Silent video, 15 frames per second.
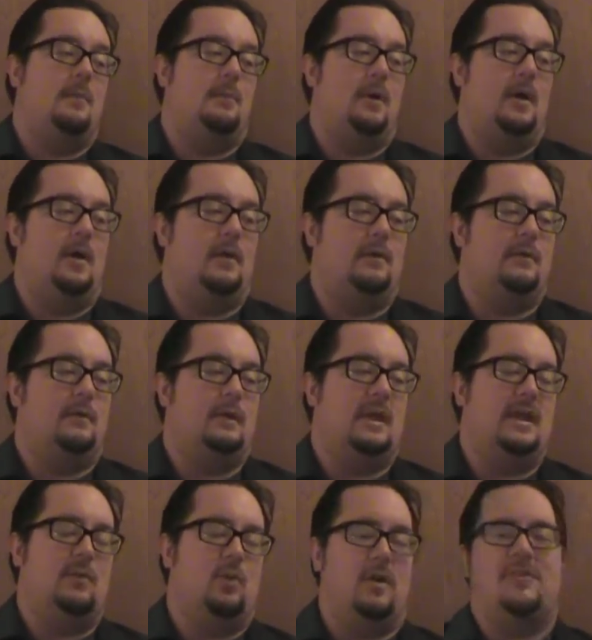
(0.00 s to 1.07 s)
But
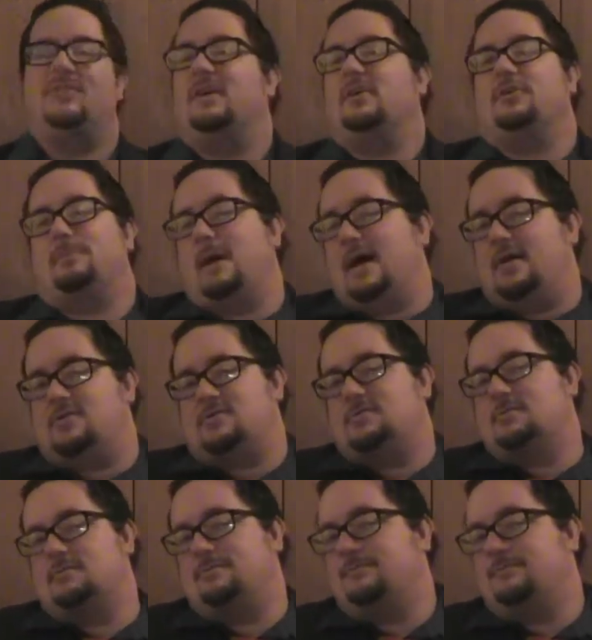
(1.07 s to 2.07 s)
he won a singles match.